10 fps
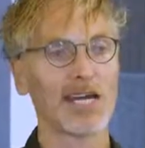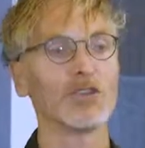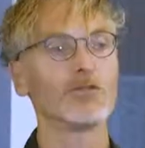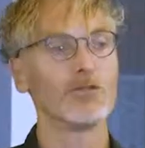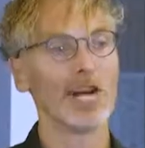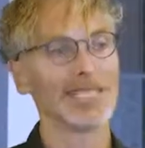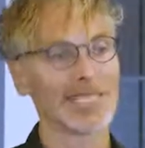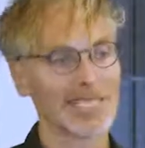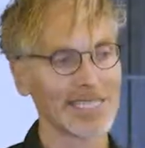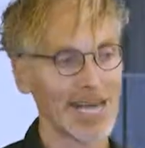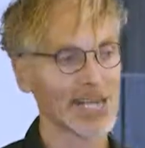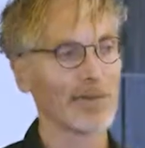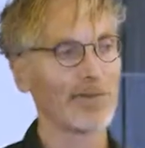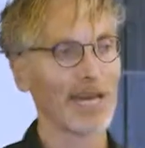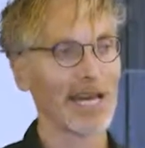the right
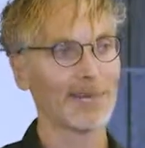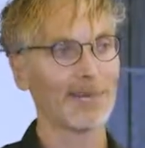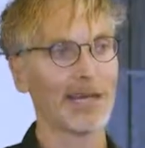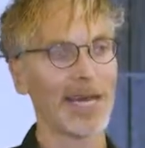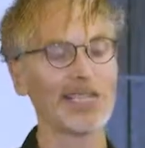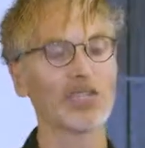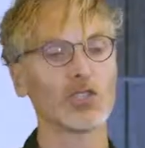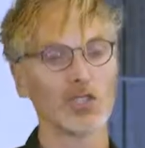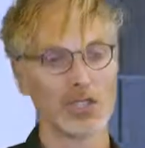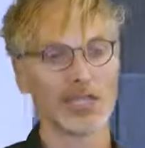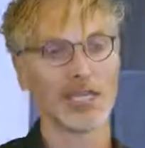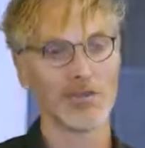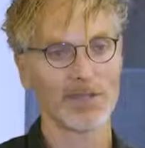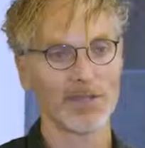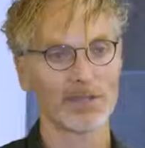succession plan in place to
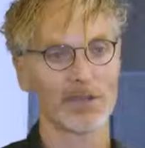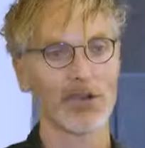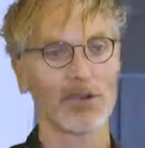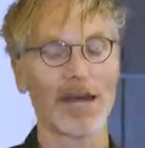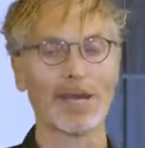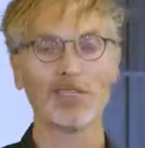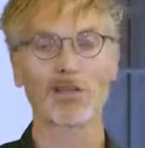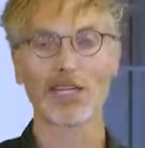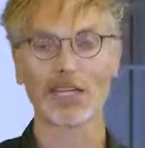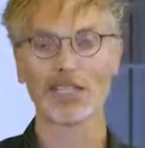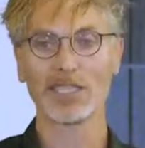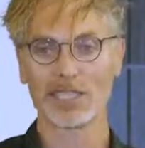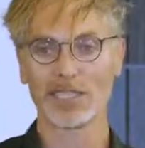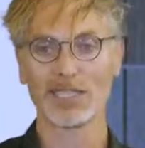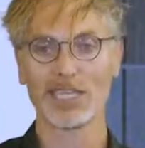continue this program, so it could
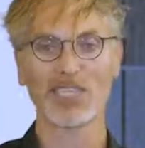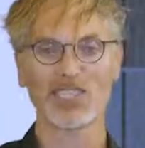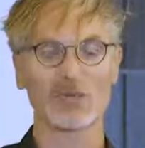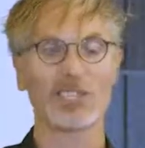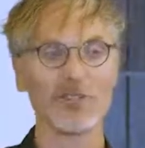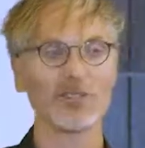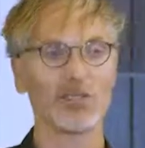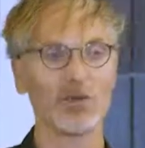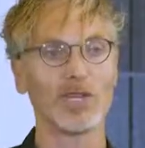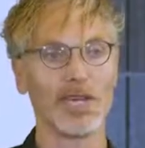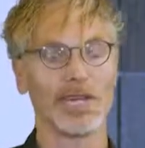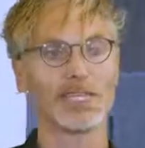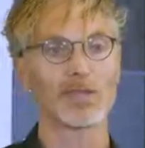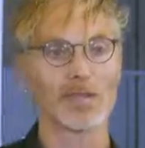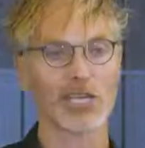continue. Because I was there for 2
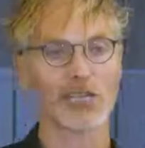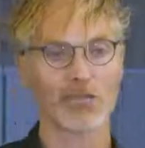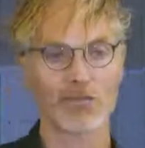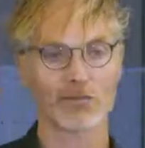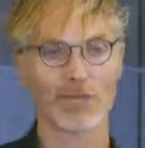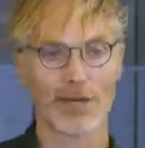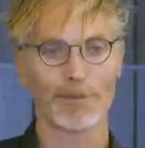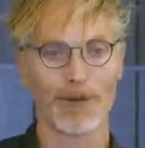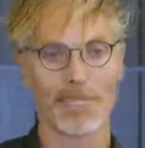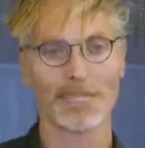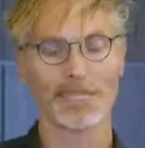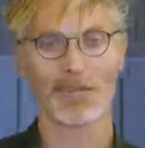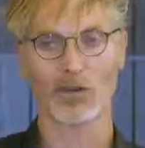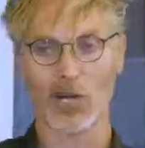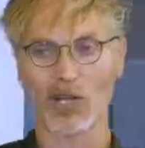years to make sure it was really embedded in
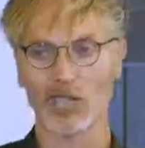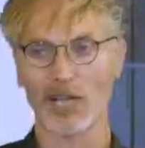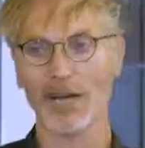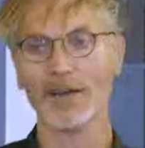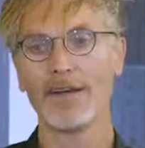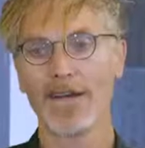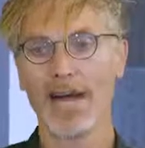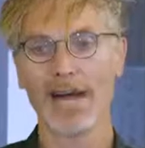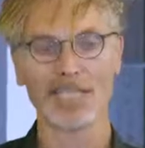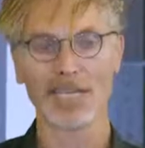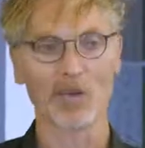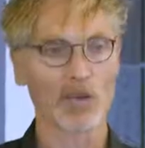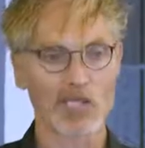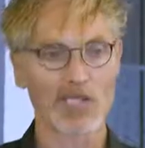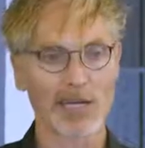our culture, and it
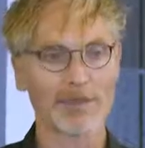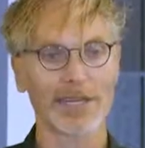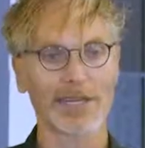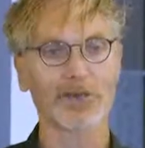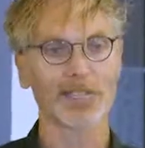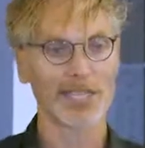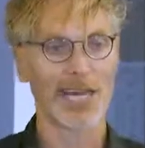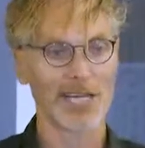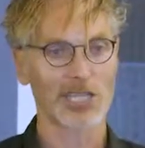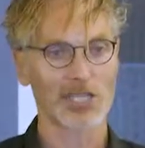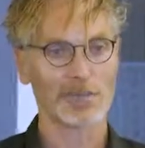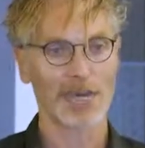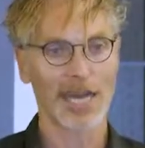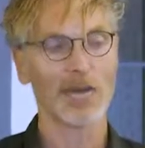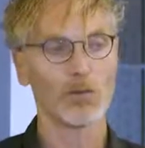wasn't something that was attached to
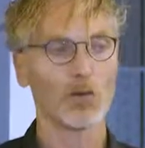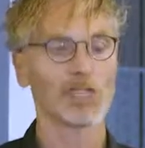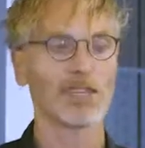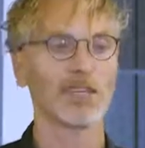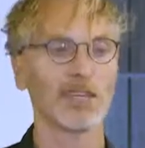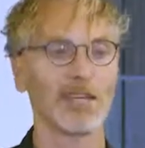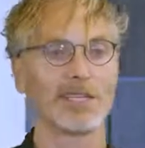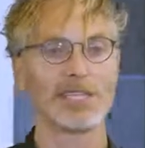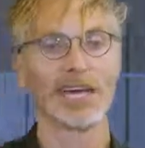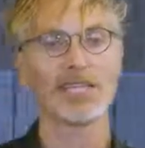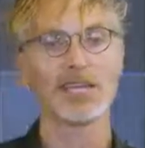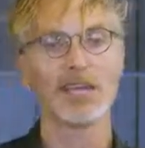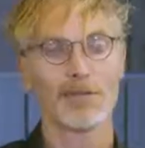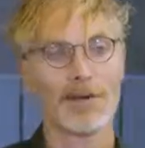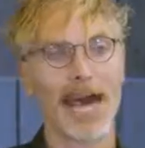me. It was in the early days,
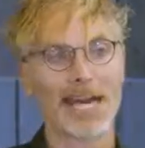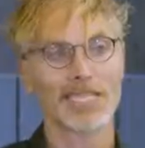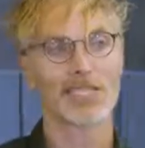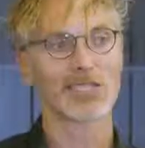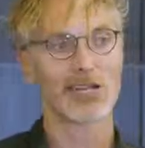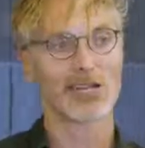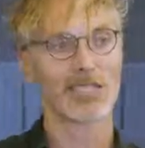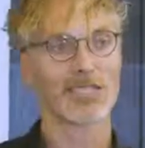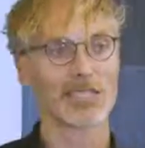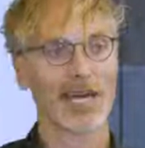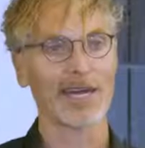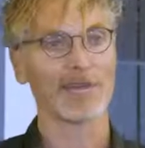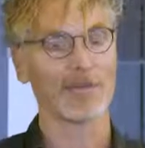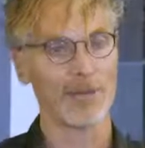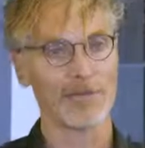but as it started to
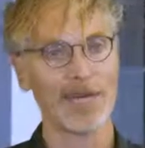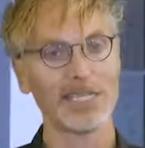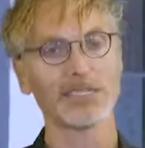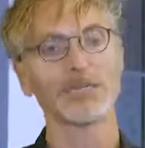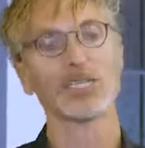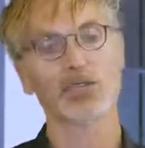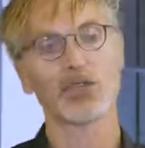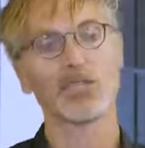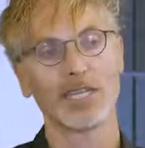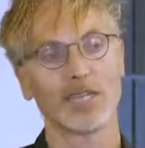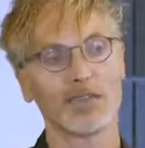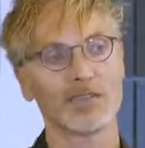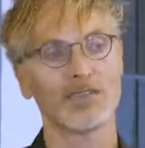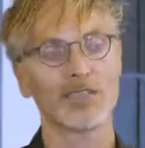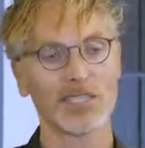gain momentum, it's continued.
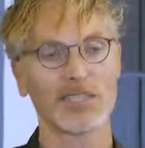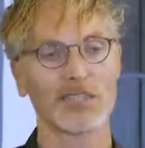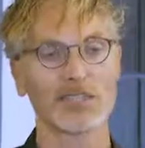And I've continued